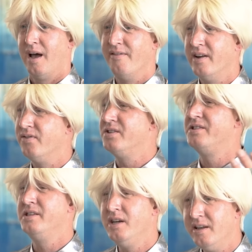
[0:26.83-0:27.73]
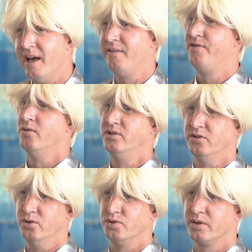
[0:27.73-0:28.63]
I've never seen headphones
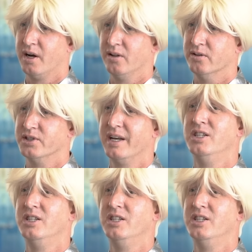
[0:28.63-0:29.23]
in neutral colors,